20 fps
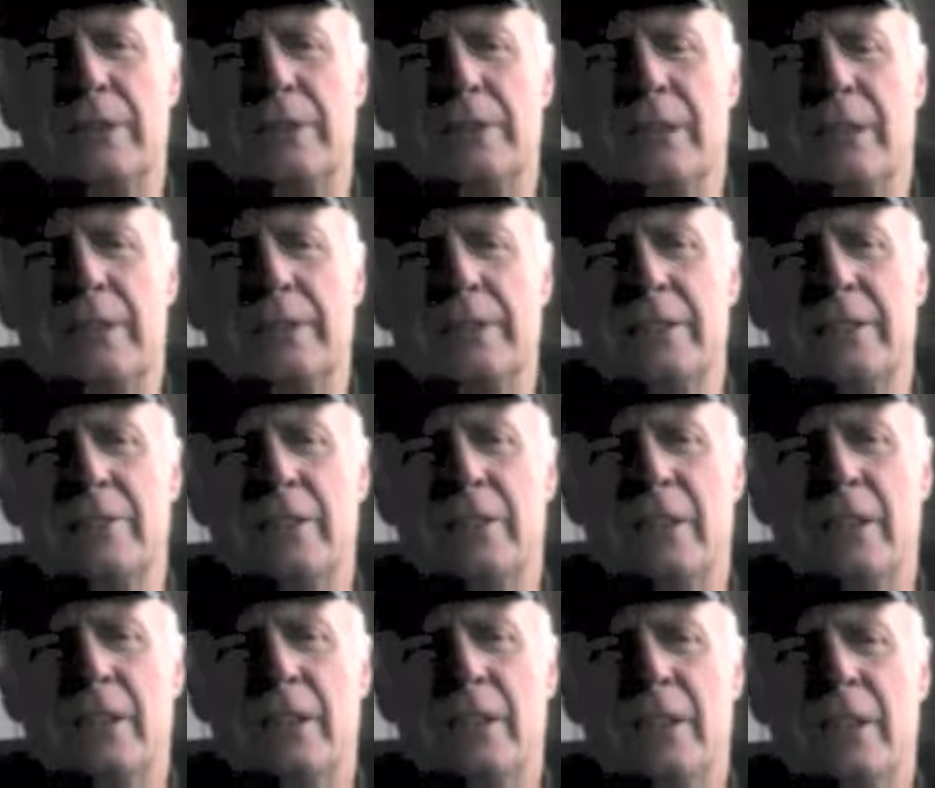Executive,
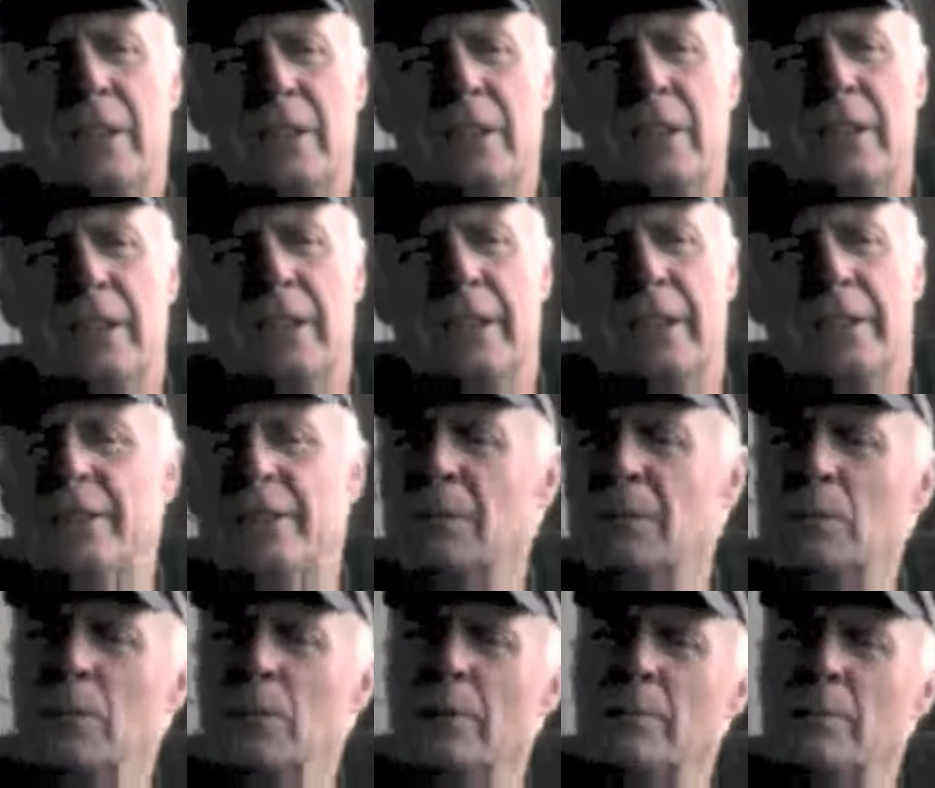and I
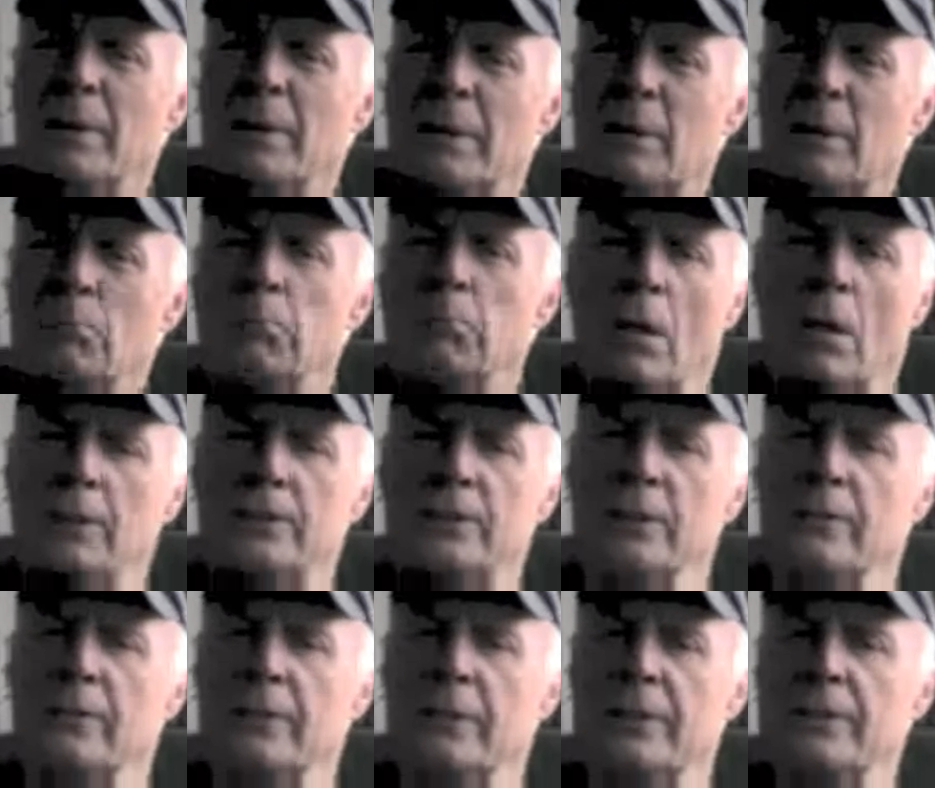didn't want to make a
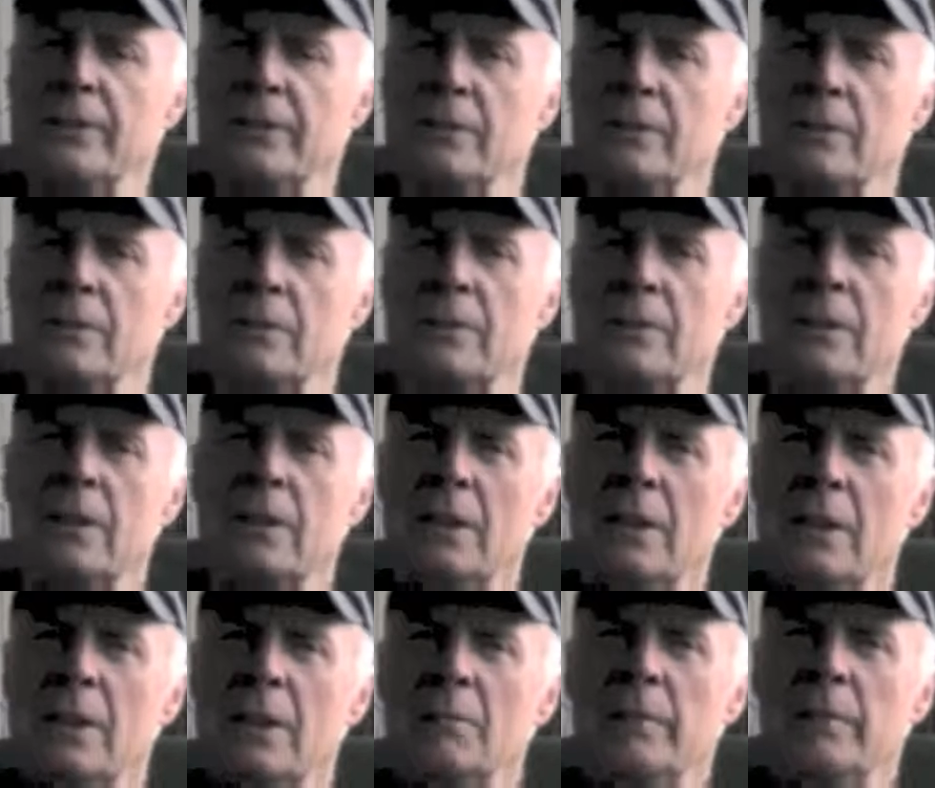botch of it,
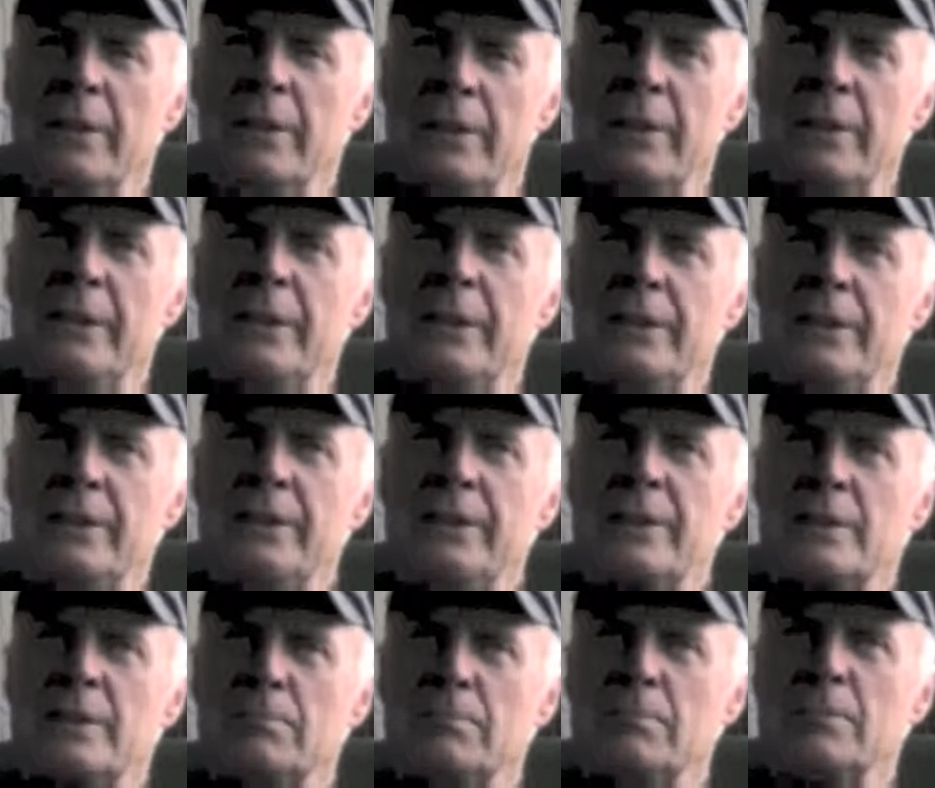but it needed
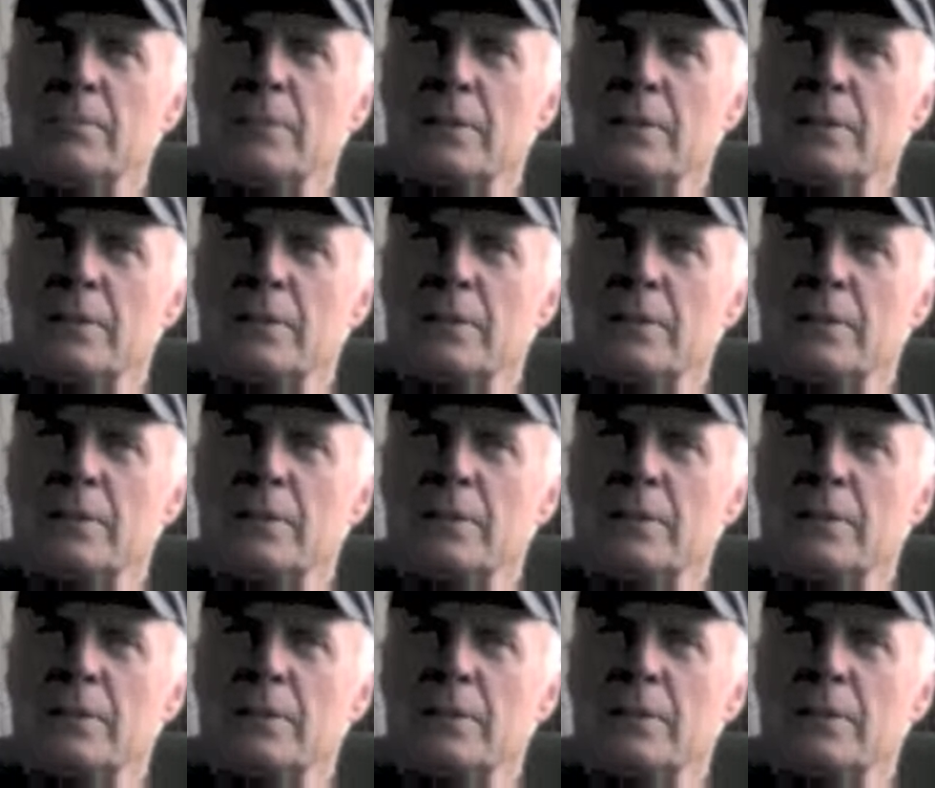this